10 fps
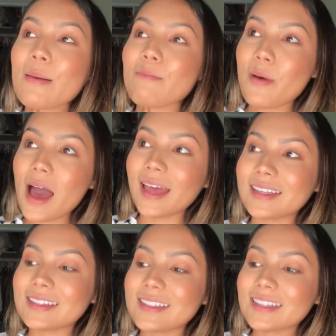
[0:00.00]

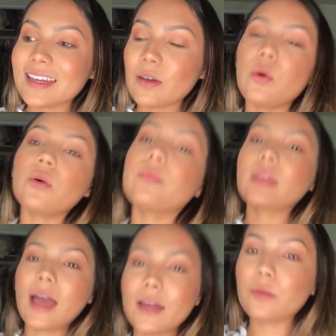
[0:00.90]
but." well,
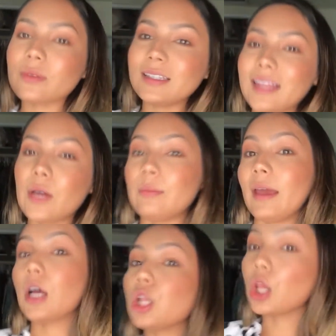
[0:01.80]
I don't really like when
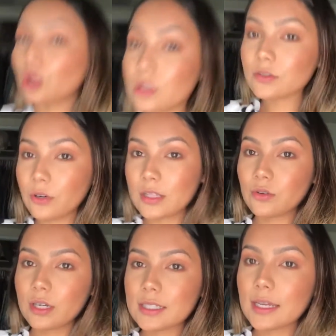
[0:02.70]
my close friends
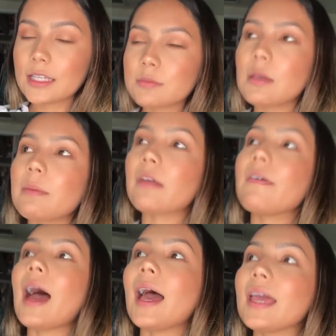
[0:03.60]
criticize me, but if
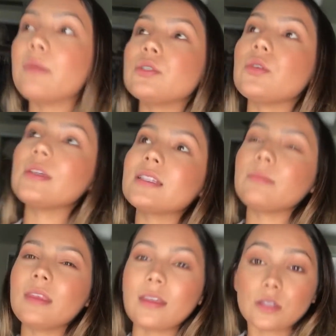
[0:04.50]
I am doing
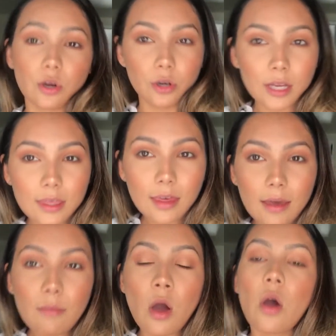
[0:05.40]
something that's hurting
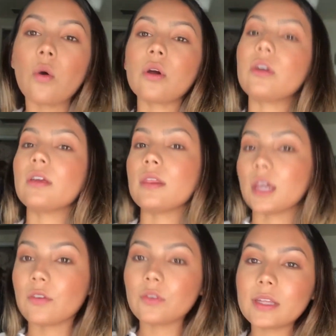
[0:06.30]
them or hurting
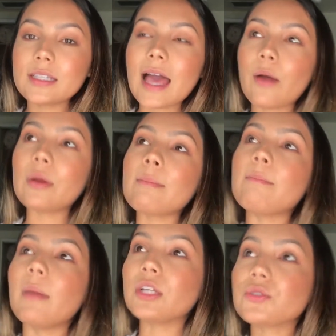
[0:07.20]
their feelings, I would
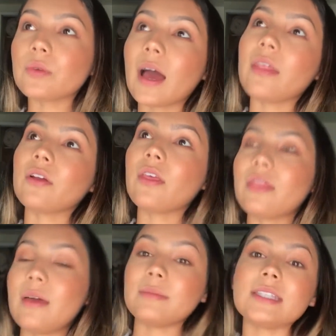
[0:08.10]
much rather
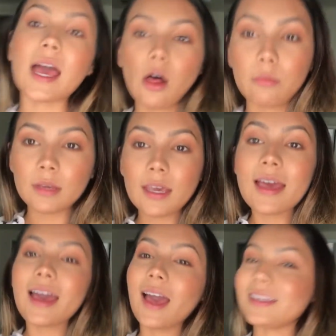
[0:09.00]
them tell me
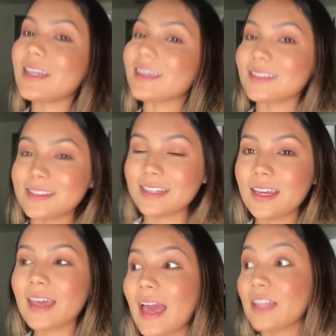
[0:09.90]
and take a
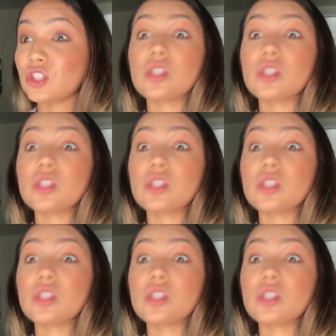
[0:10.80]
sting and